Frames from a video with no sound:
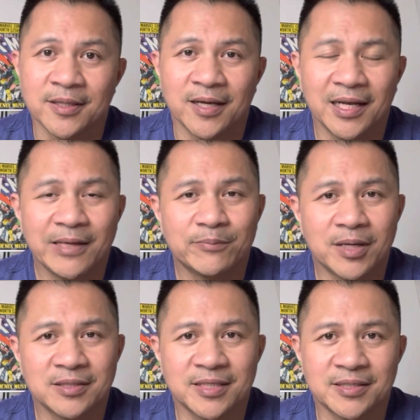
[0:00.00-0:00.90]
I like
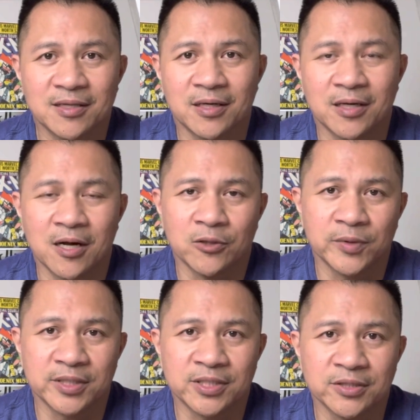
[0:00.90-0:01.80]
Bronze Age
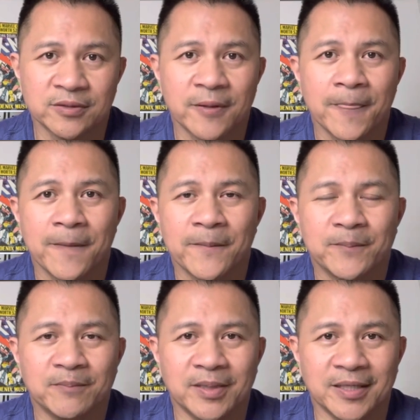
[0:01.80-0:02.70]
artwork too,
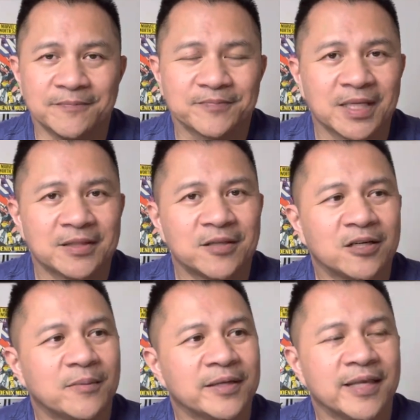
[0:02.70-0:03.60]
but I'll talk
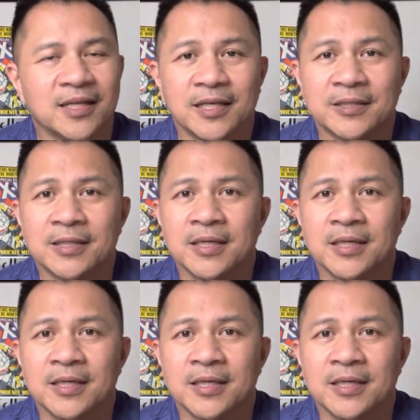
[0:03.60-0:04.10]
about that later.